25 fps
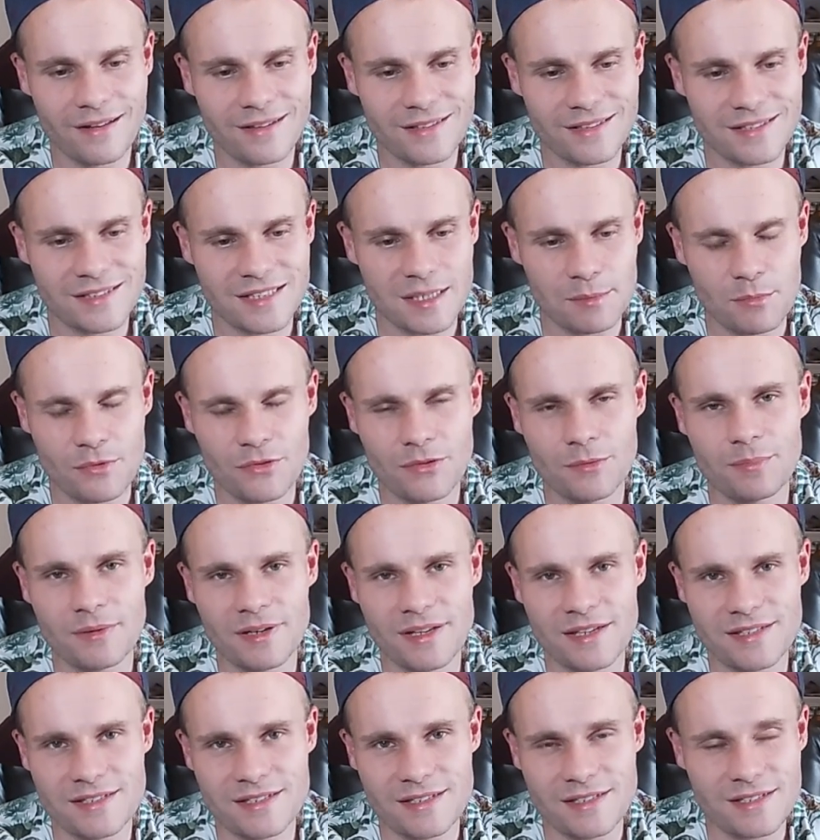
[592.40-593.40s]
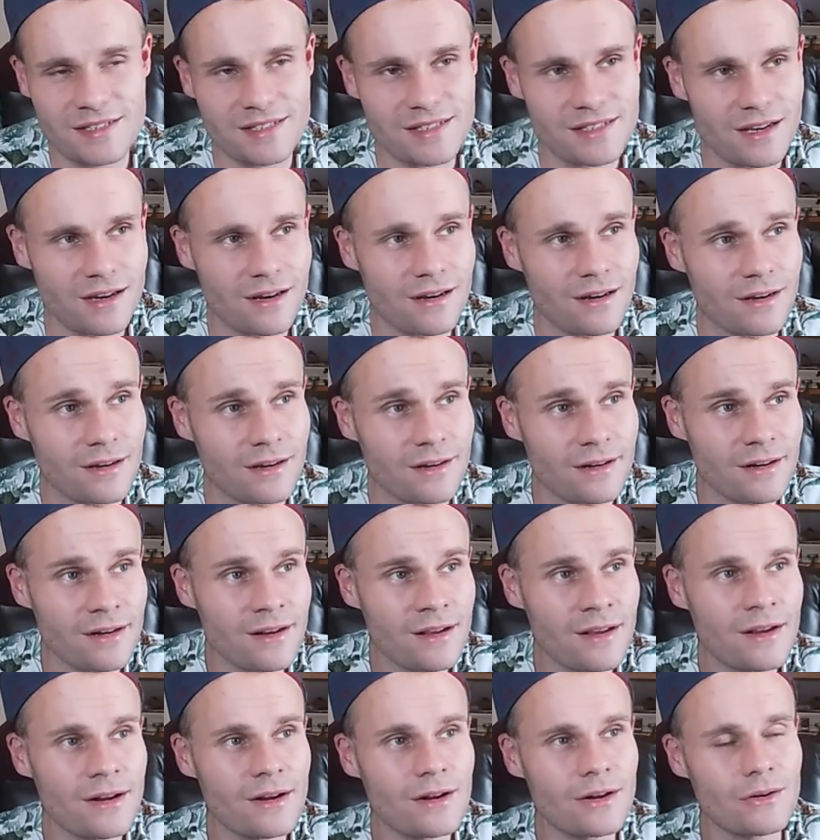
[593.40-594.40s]
Some of the places are
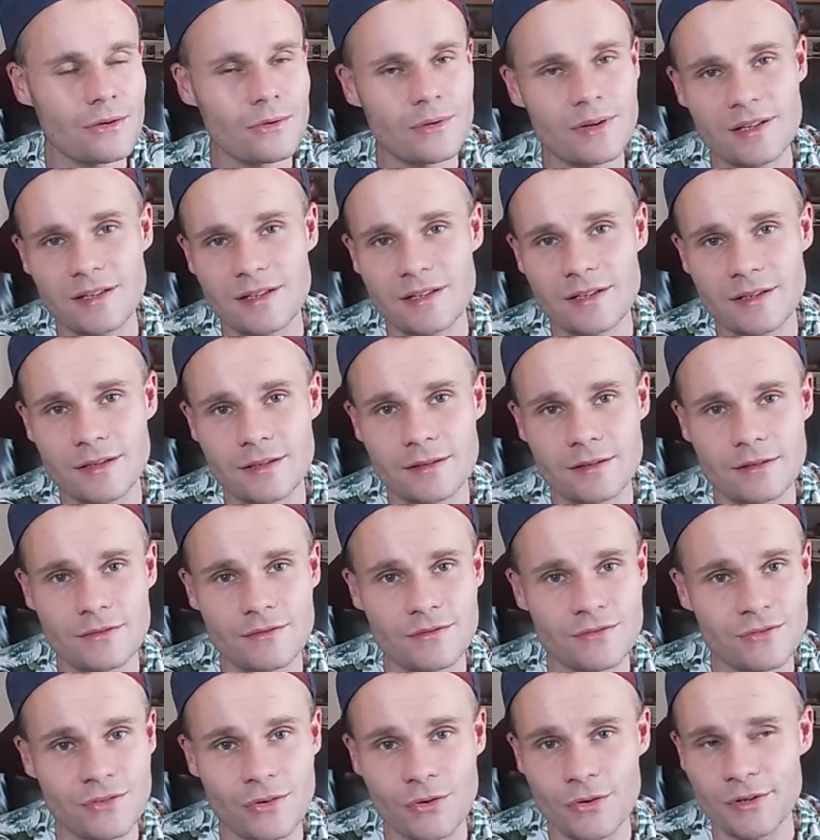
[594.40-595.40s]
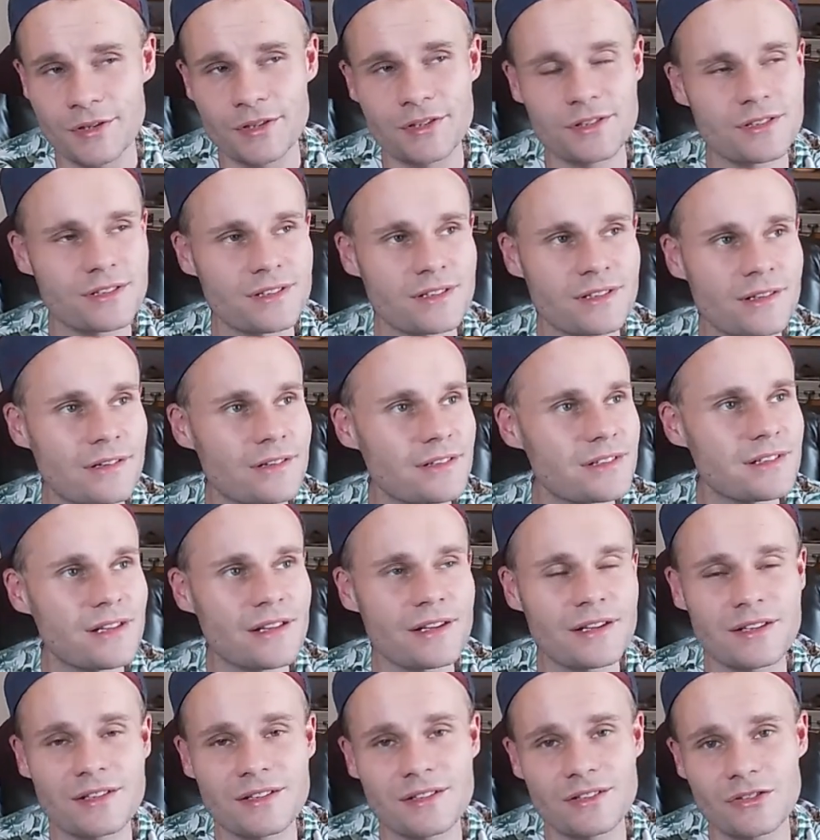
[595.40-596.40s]
really void. There's
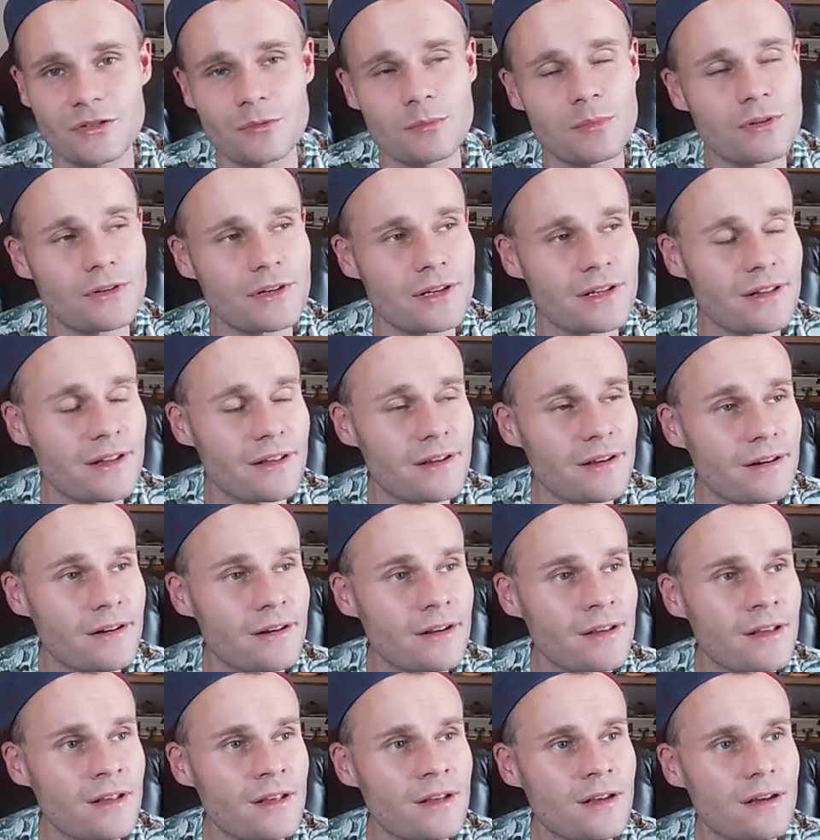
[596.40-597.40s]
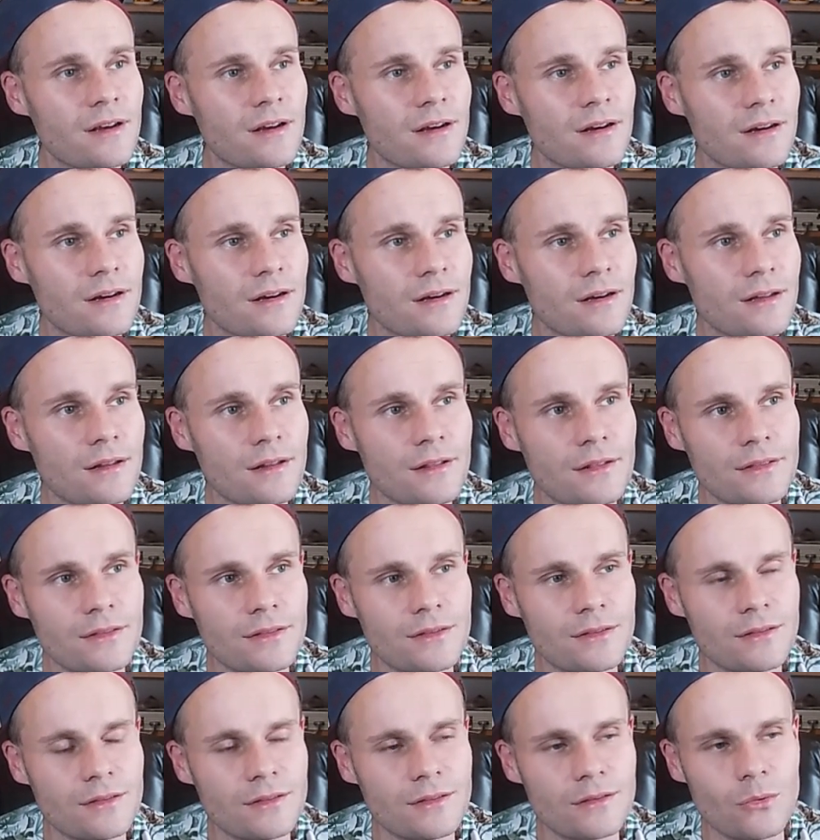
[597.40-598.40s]
like nobody there.
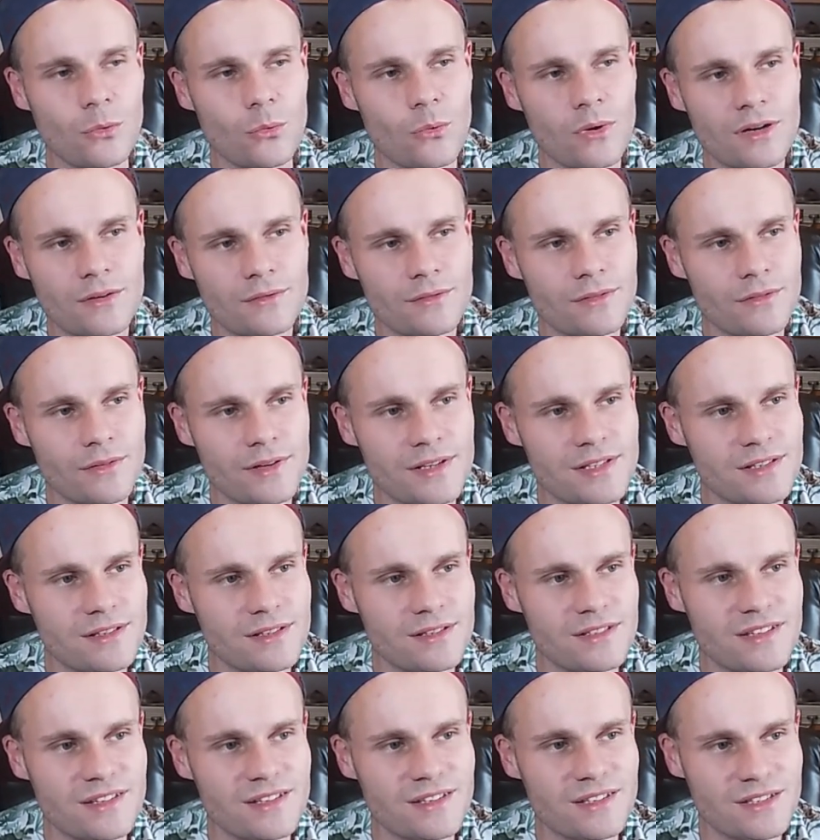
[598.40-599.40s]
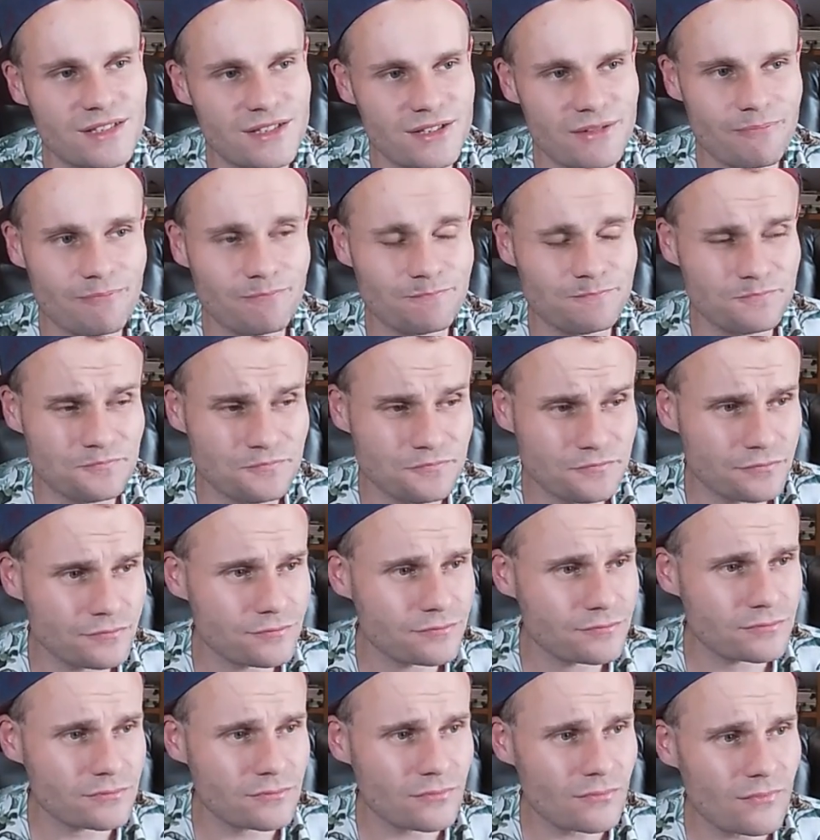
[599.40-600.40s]
One of the reasons is
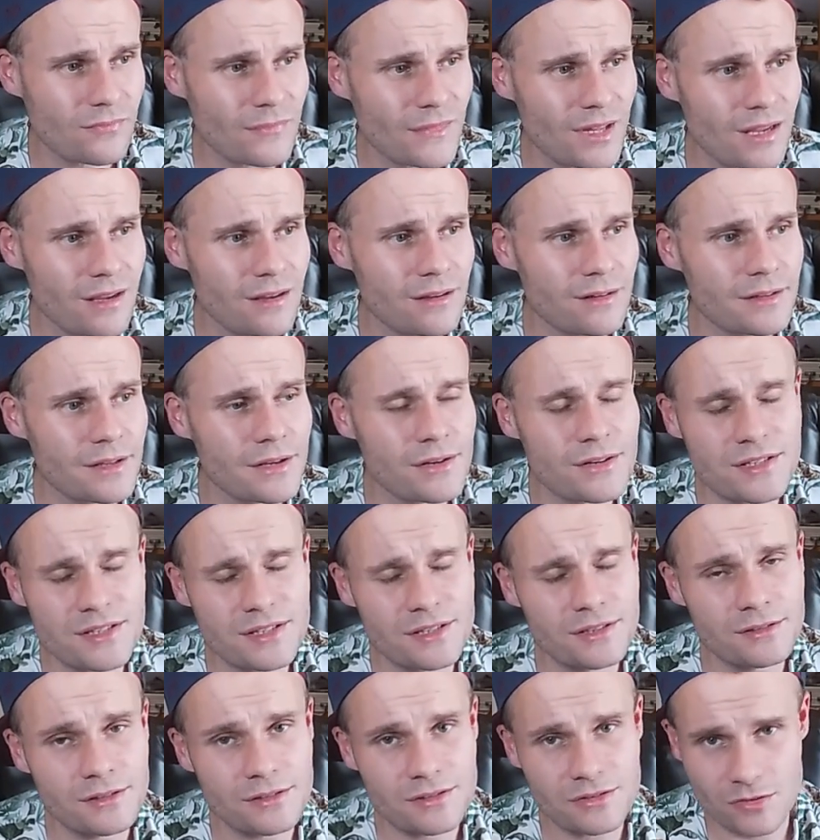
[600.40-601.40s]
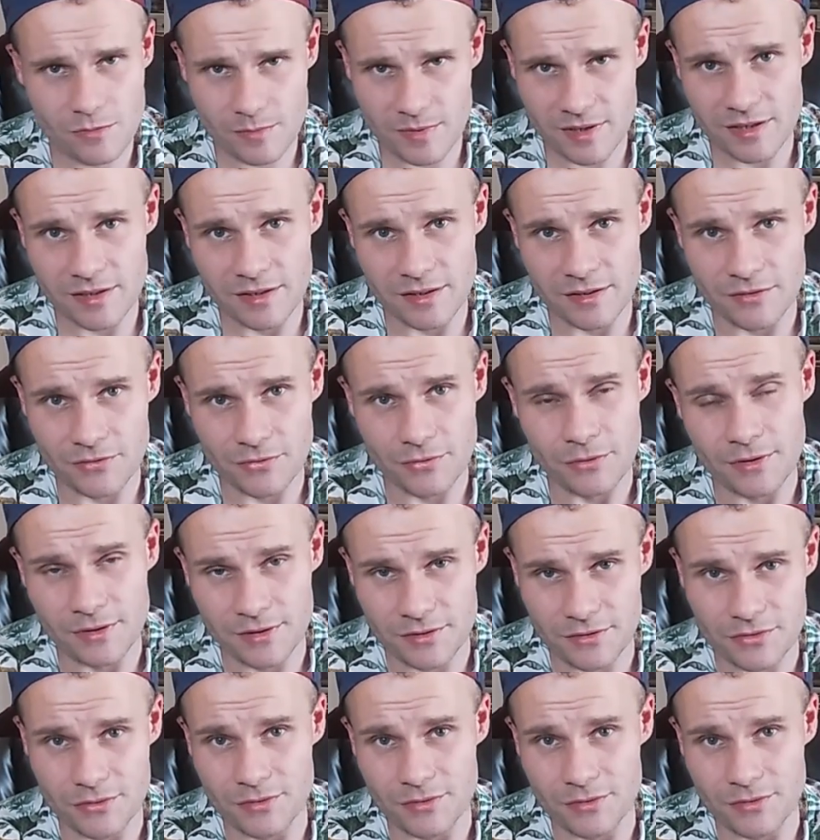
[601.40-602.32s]
there's still not so many foreign